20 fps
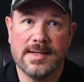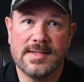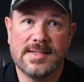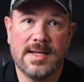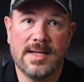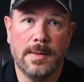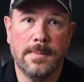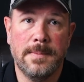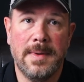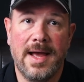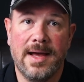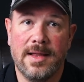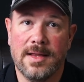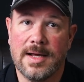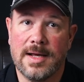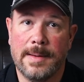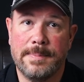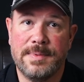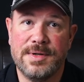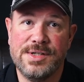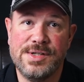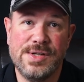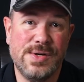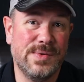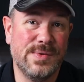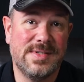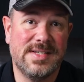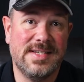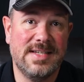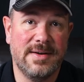some helicopters
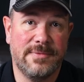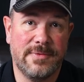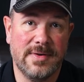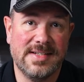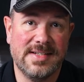use different